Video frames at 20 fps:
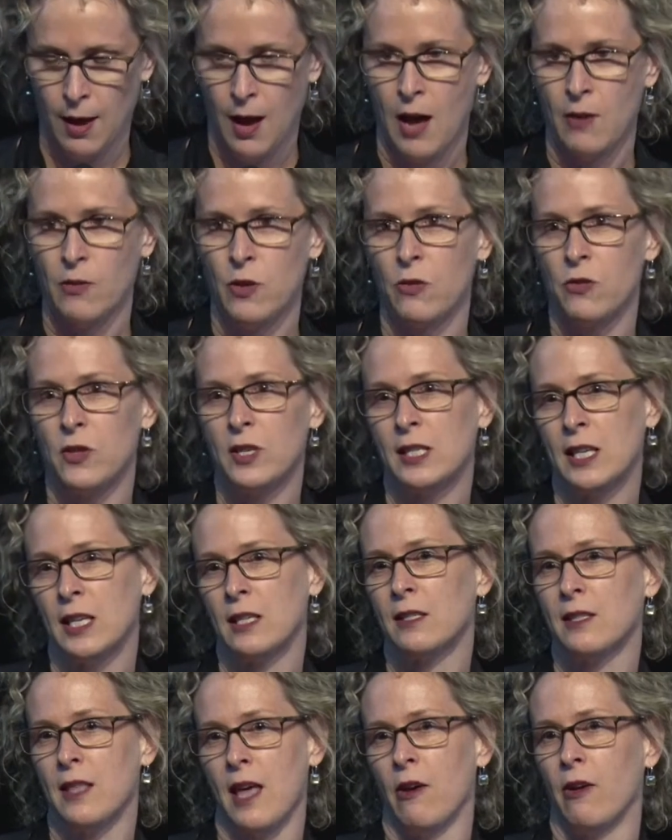And then the
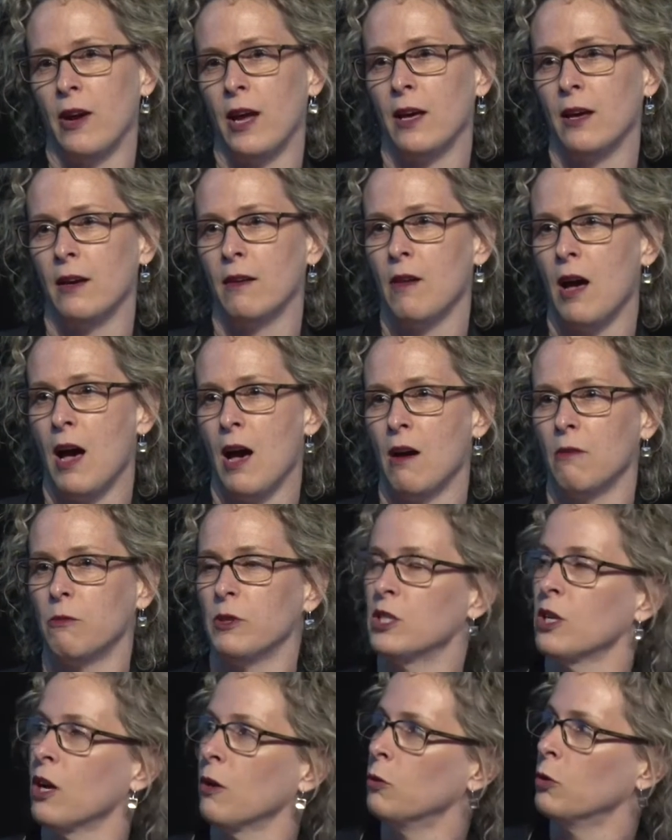sixth area,
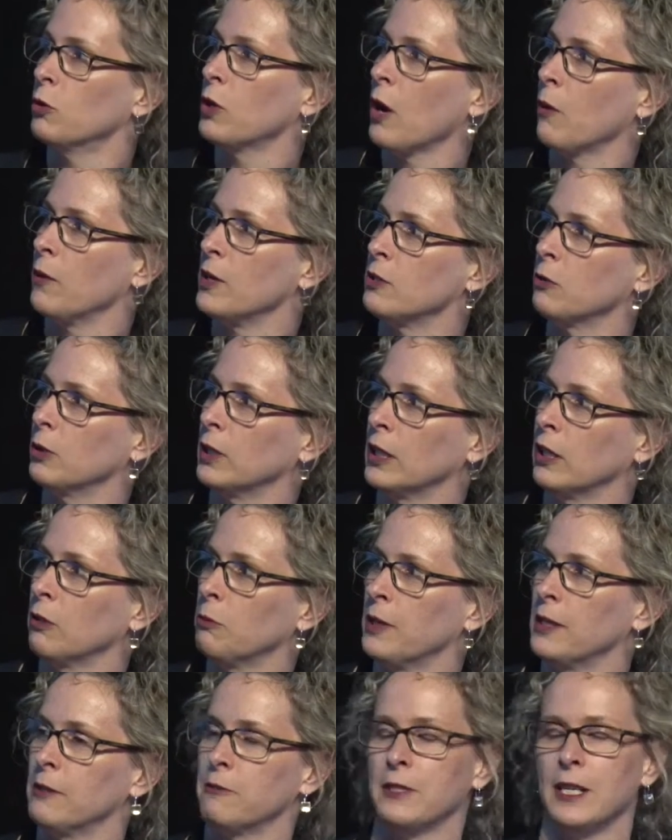which I will go into a little
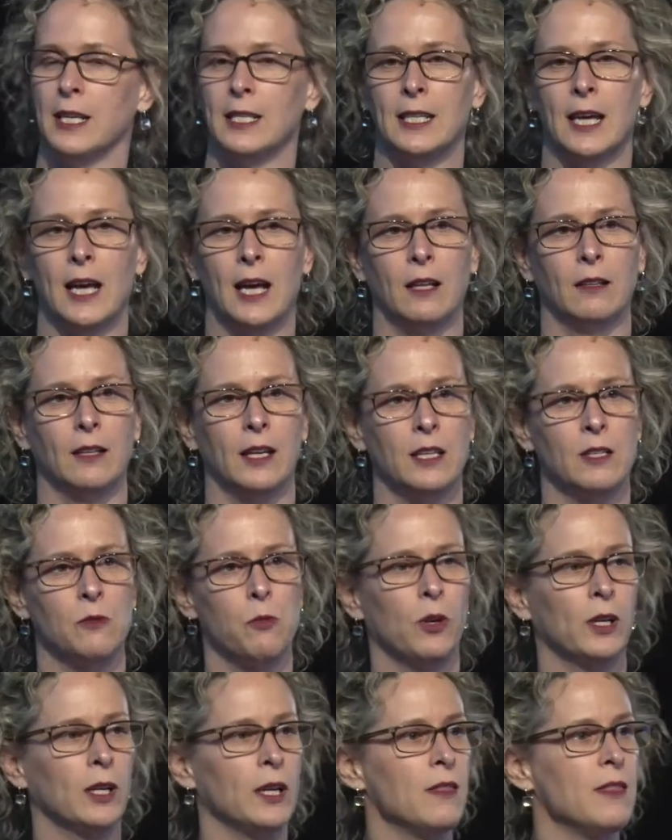bit of detail, is
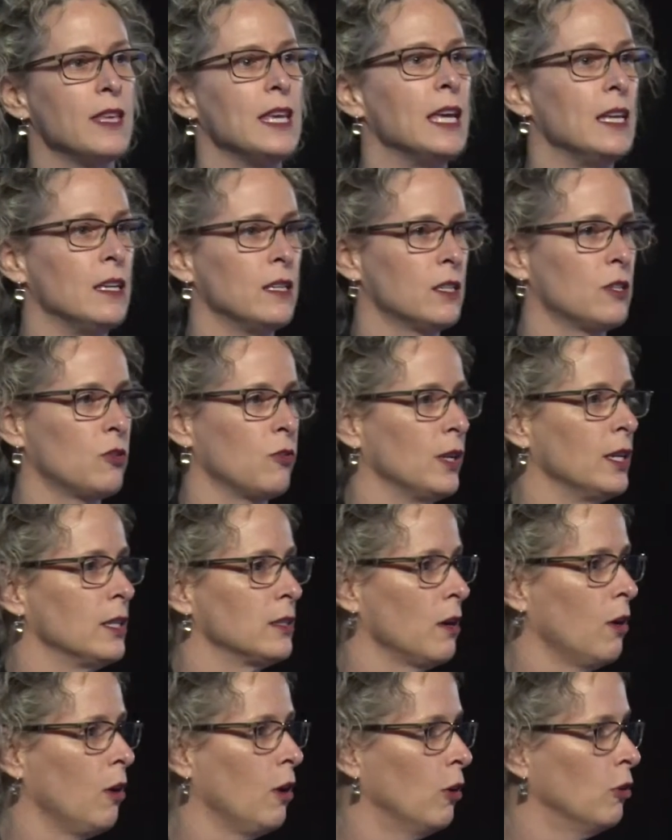what can the industry
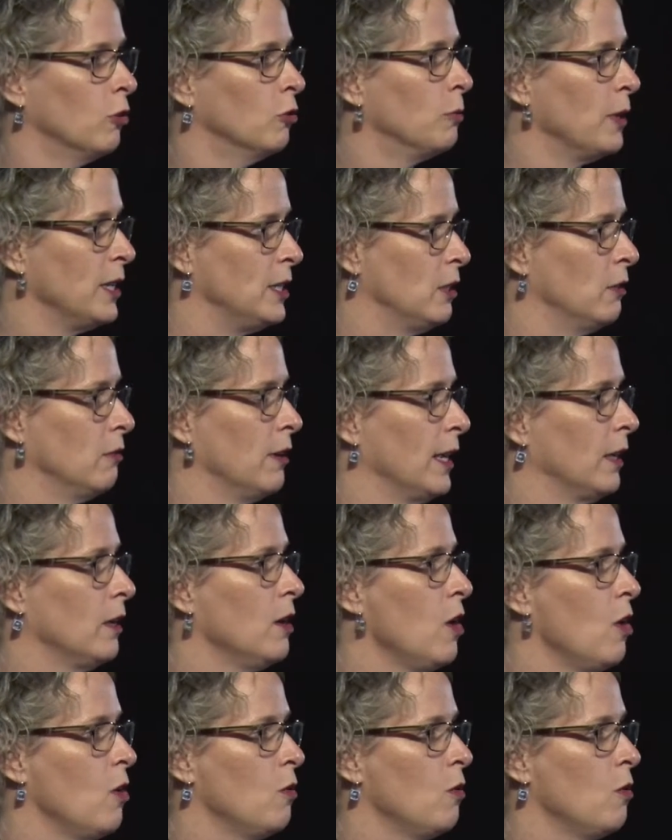as a whole be doing?